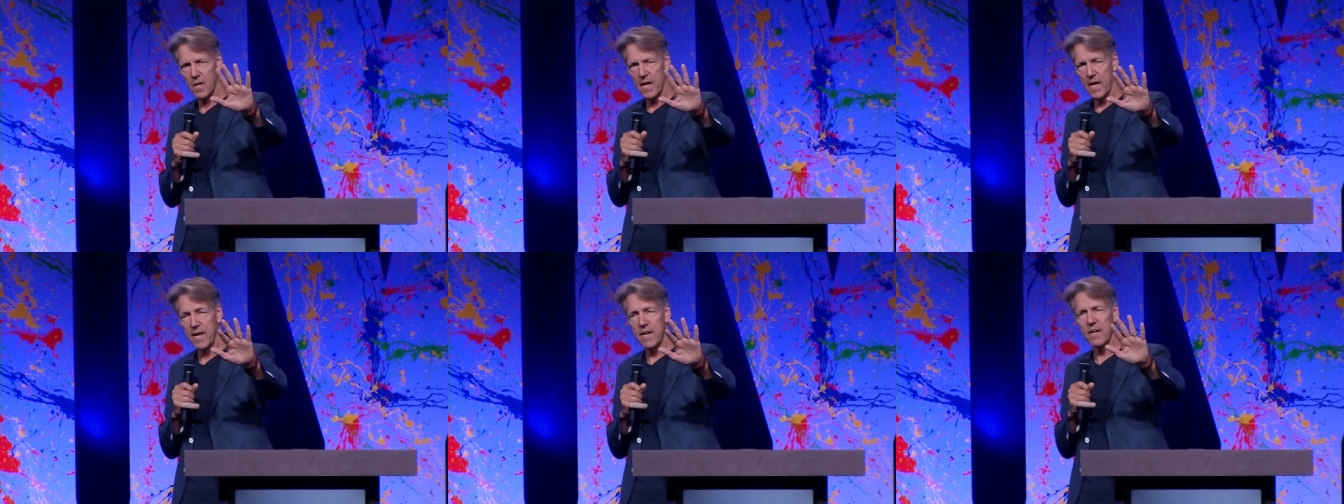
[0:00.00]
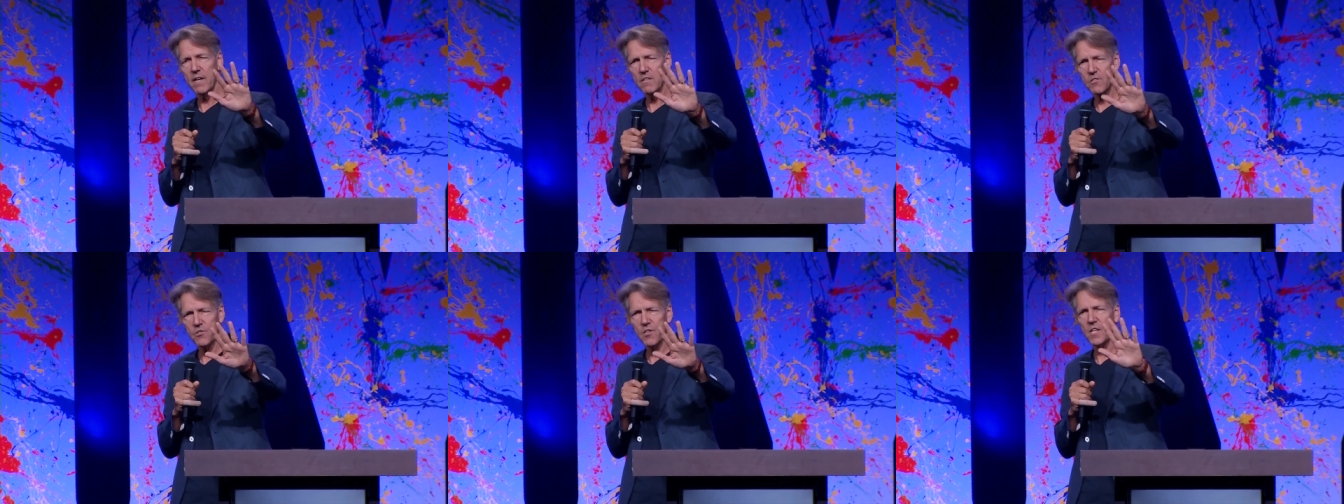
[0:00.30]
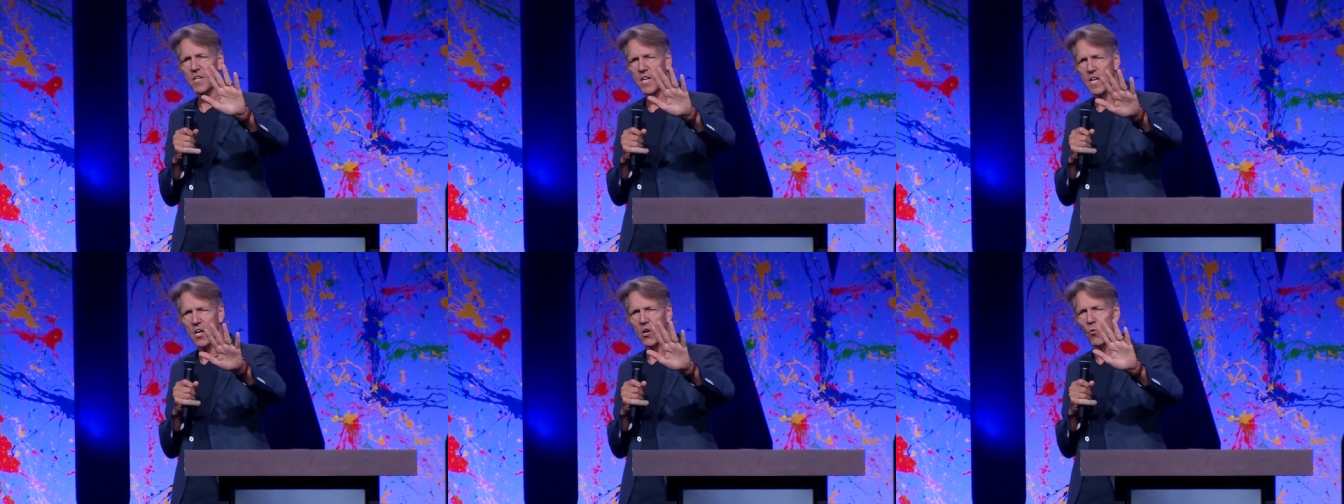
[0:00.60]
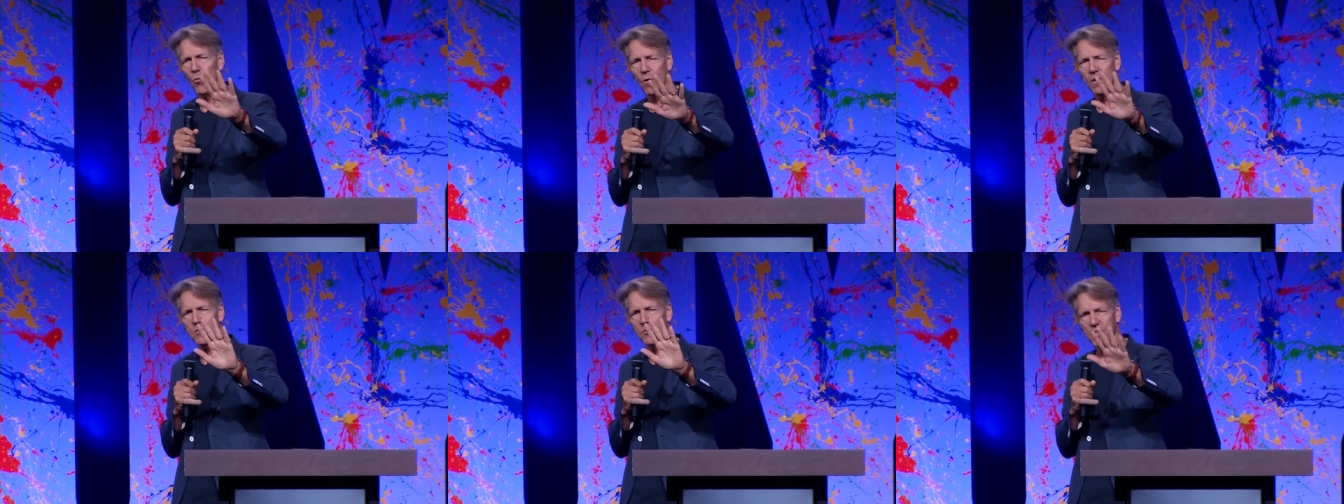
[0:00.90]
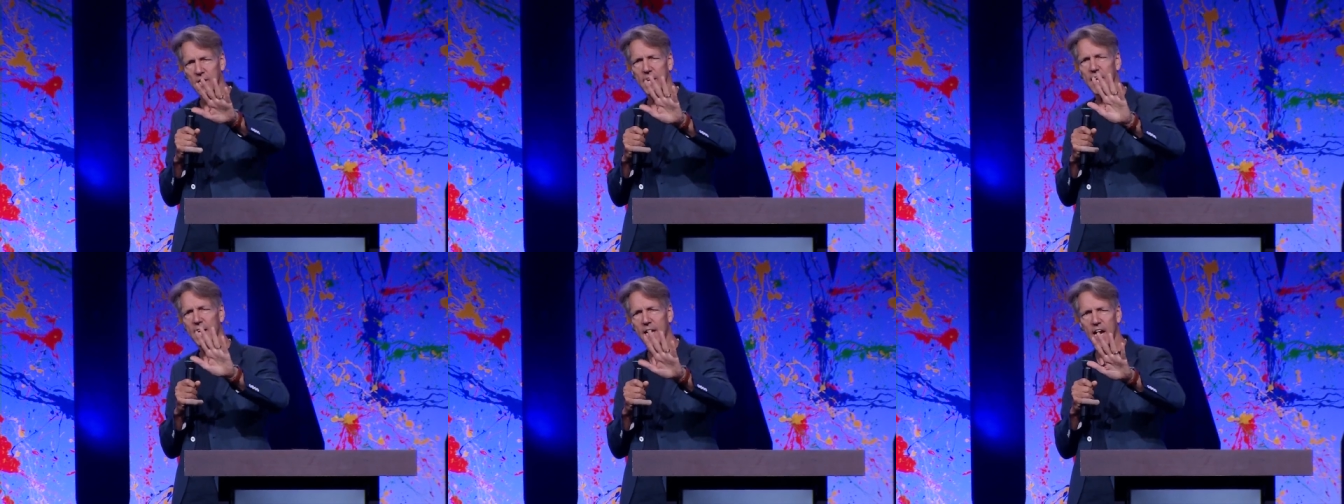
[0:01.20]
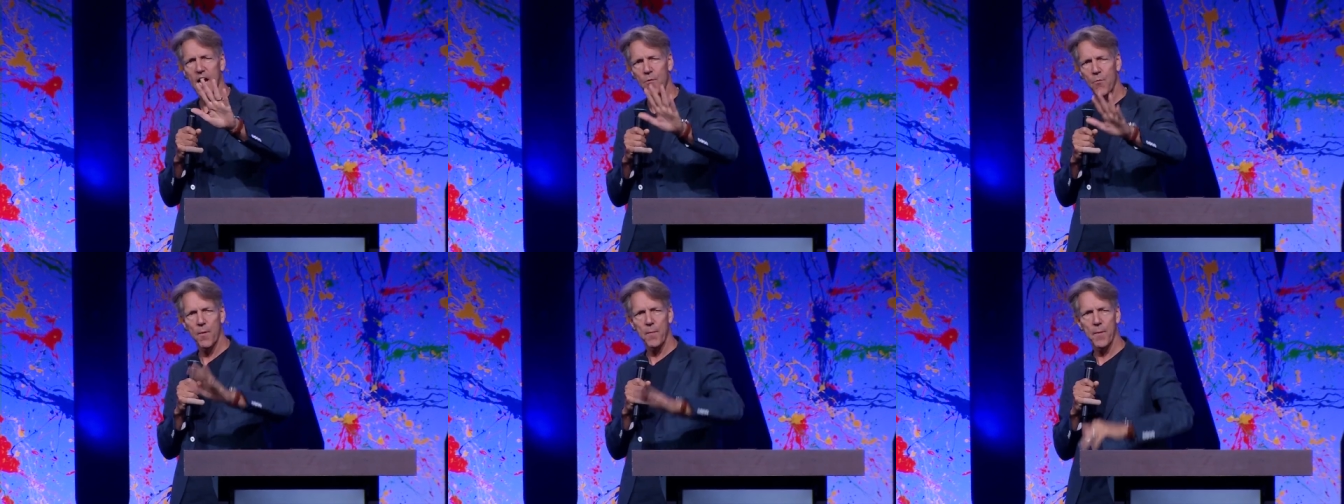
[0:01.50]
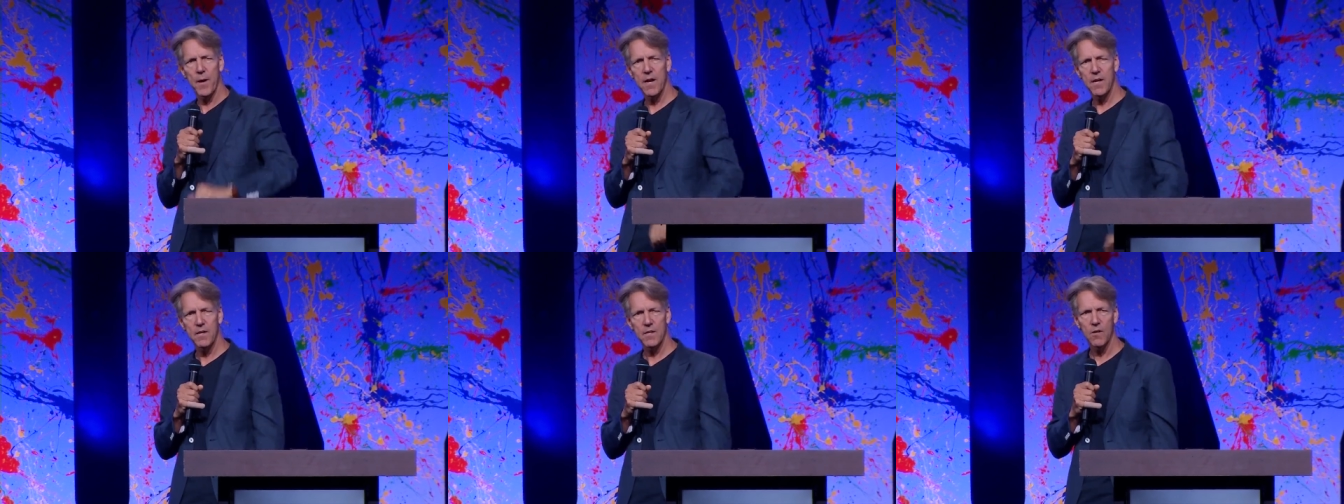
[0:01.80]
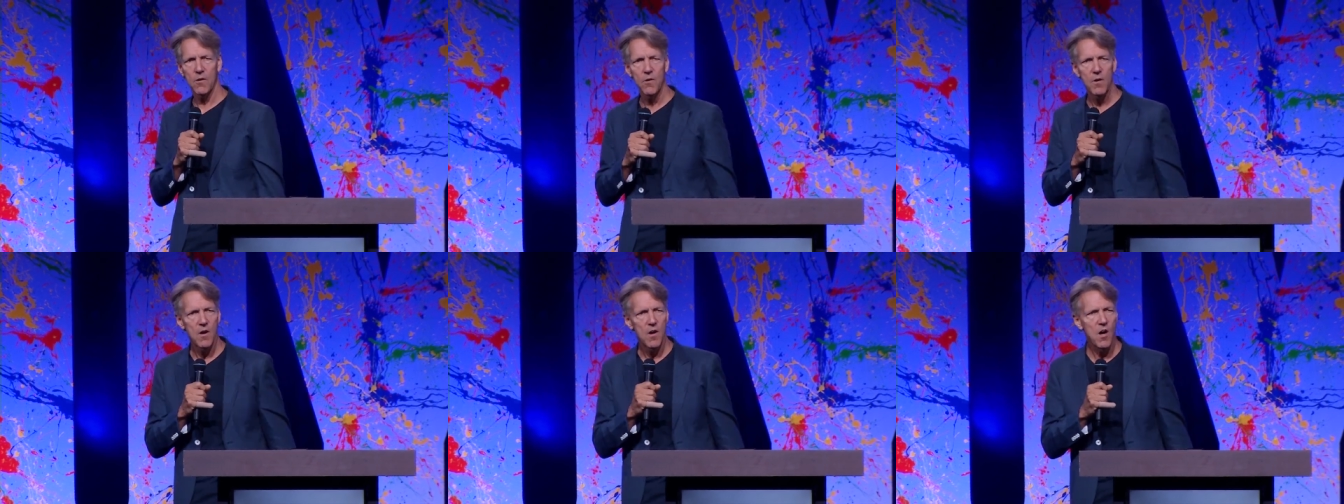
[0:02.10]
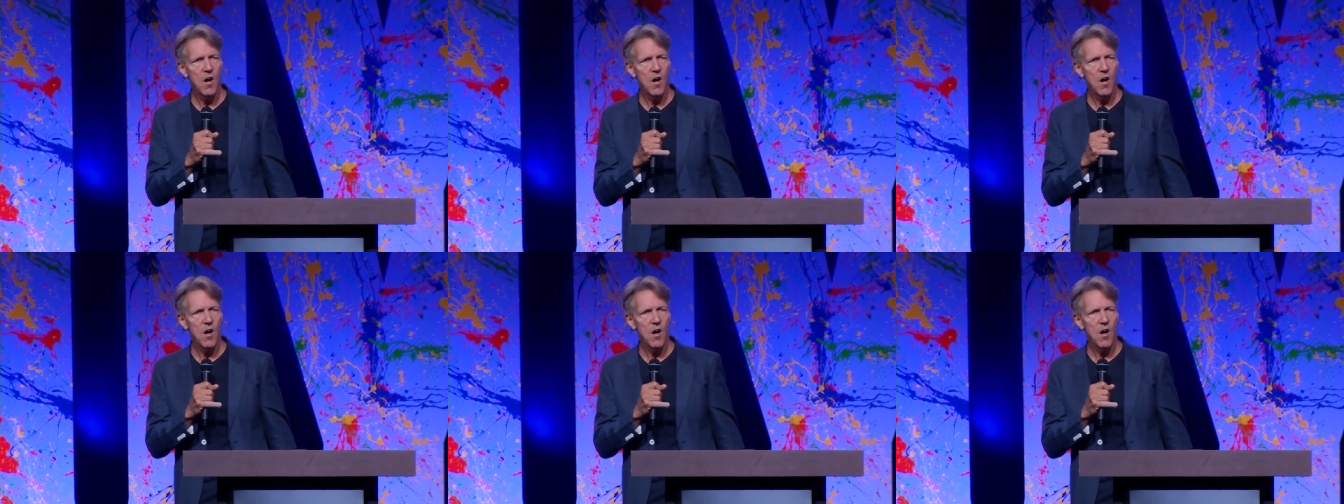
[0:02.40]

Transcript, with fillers: And here's the deal once again, I remind you,